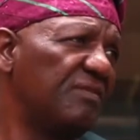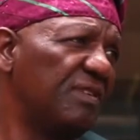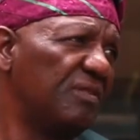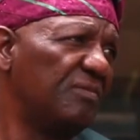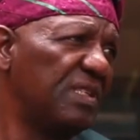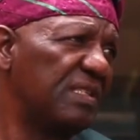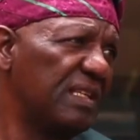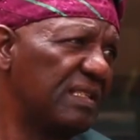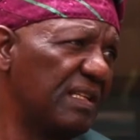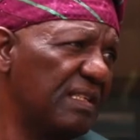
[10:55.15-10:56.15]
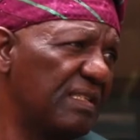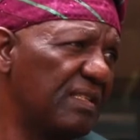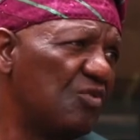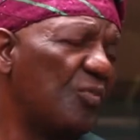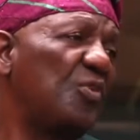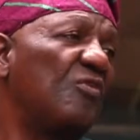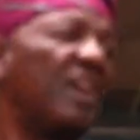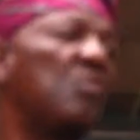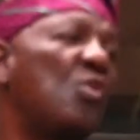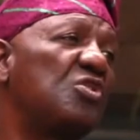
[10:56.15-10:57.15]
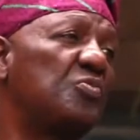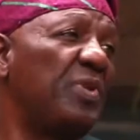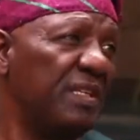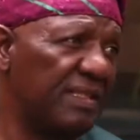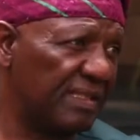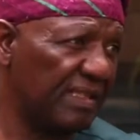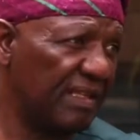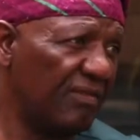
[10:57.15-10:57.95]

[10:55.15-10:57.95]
development centers to provide workspace